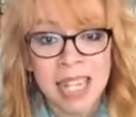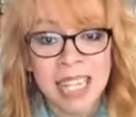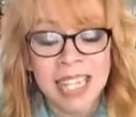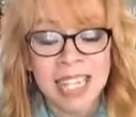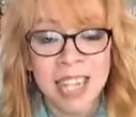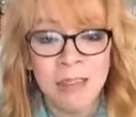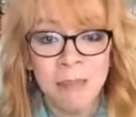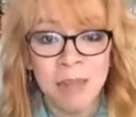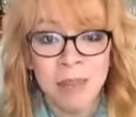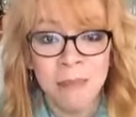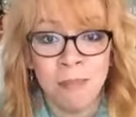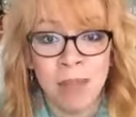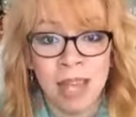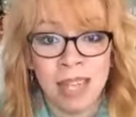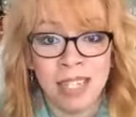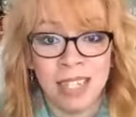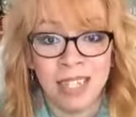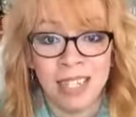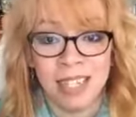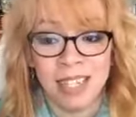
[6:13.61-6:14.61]
send me a
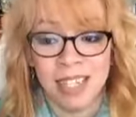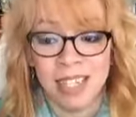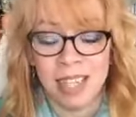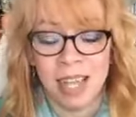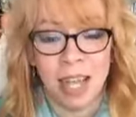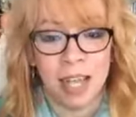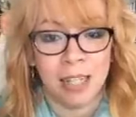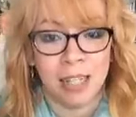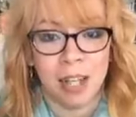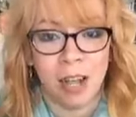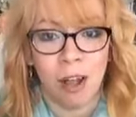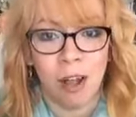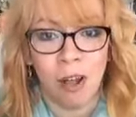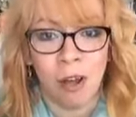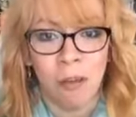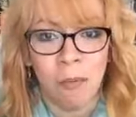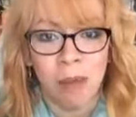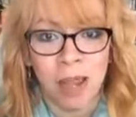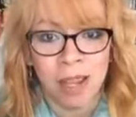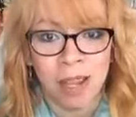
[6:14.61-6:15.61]
message and says,
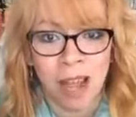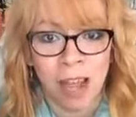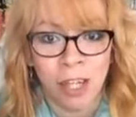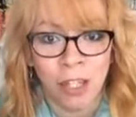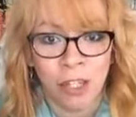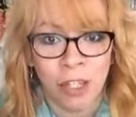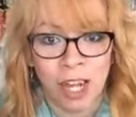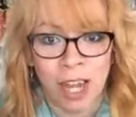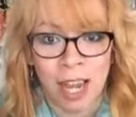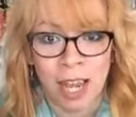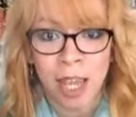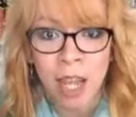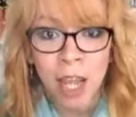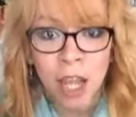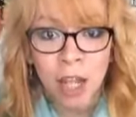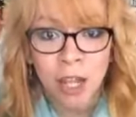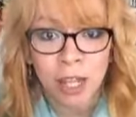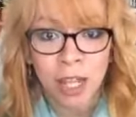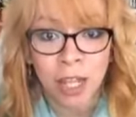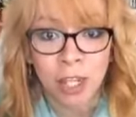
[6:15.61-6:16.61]
oh my gosh, Shay,
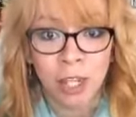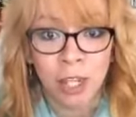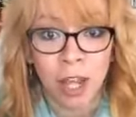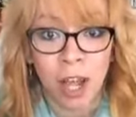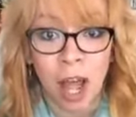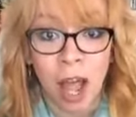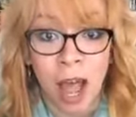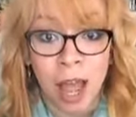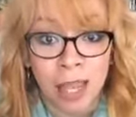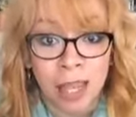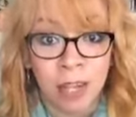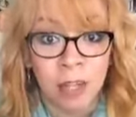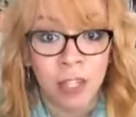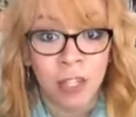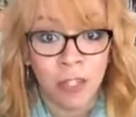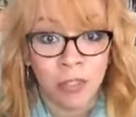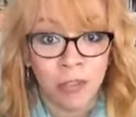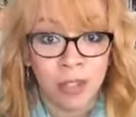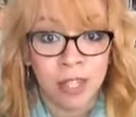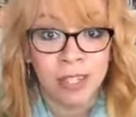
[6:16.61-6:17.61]
like, I
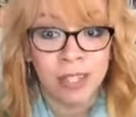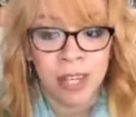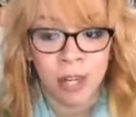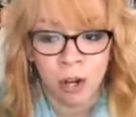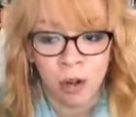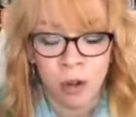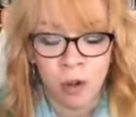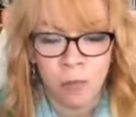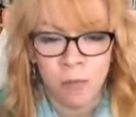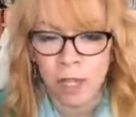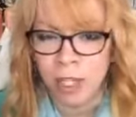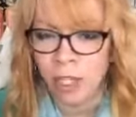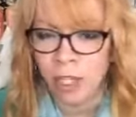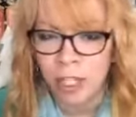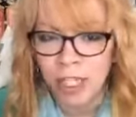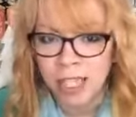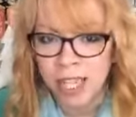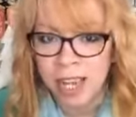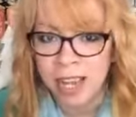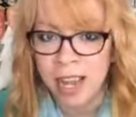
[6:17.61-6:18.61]
can do this at home. Like,
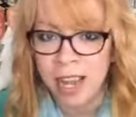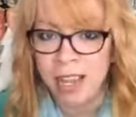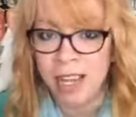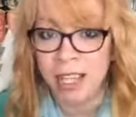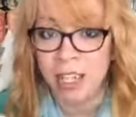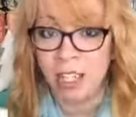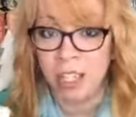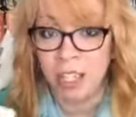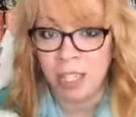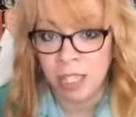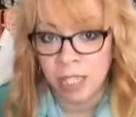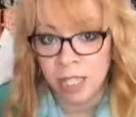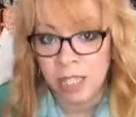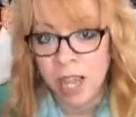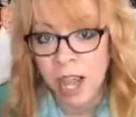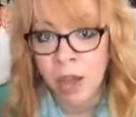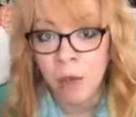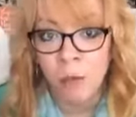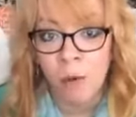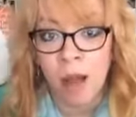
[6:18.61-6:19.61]
you're saying I can
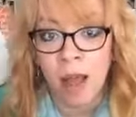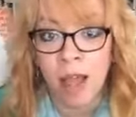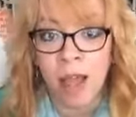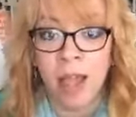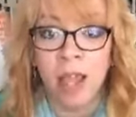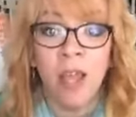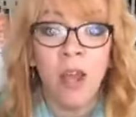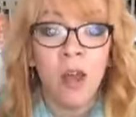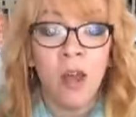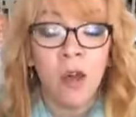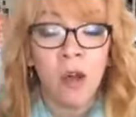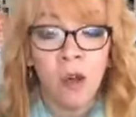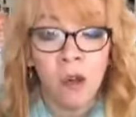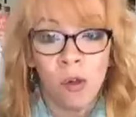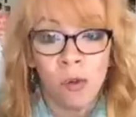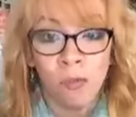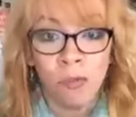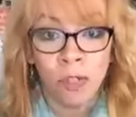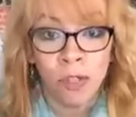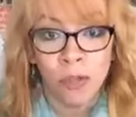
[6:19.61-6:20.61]
DIY
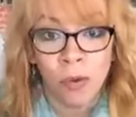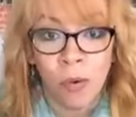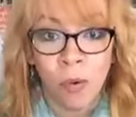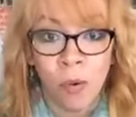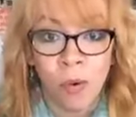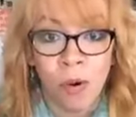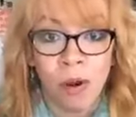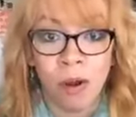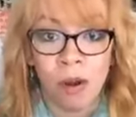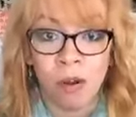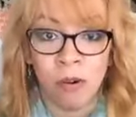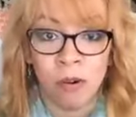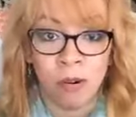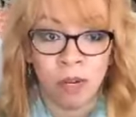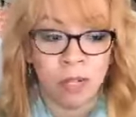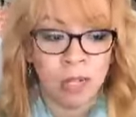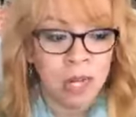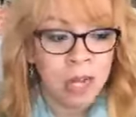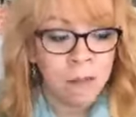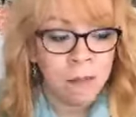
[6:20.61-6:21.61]
home decor
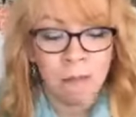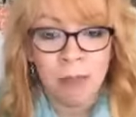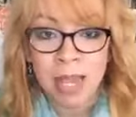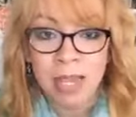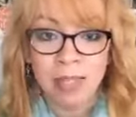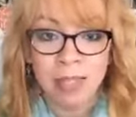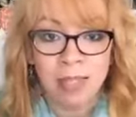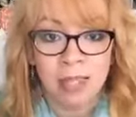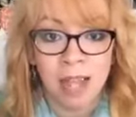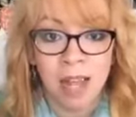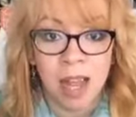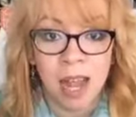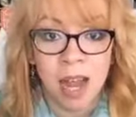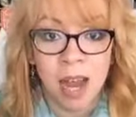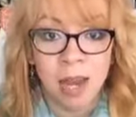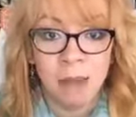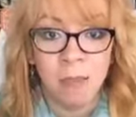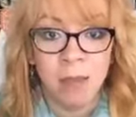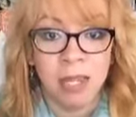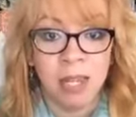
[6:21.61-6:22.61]
or make a
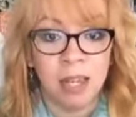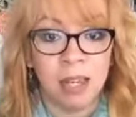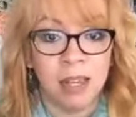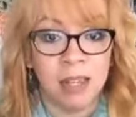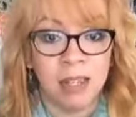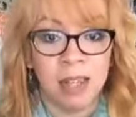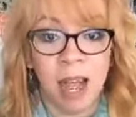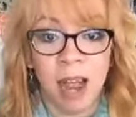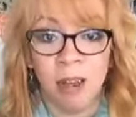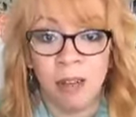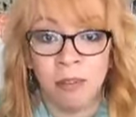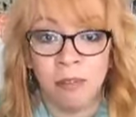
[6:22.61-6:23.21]
sign, because